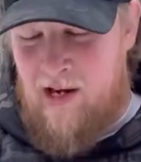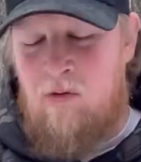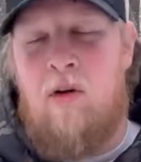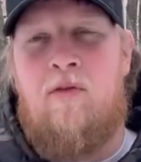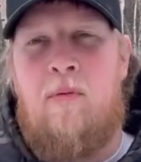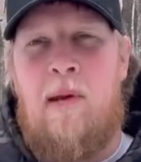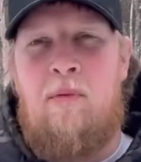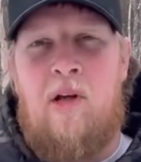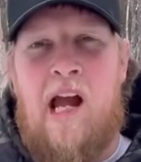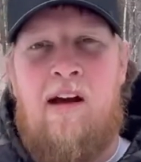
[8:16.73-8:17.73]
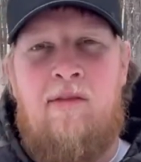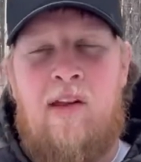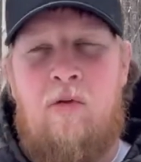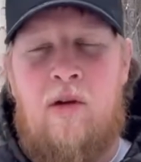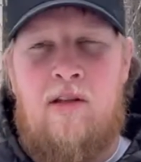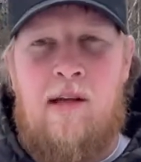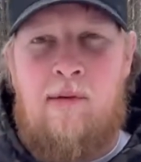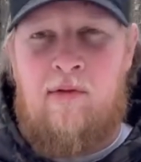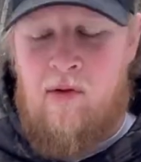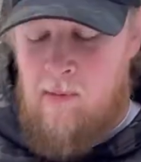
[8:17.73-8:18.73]
one for people to have if they wanted
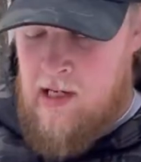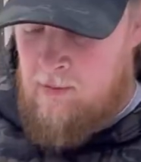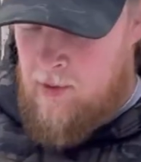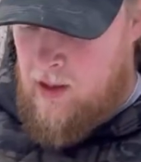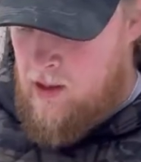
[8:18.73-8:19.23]
something from me. But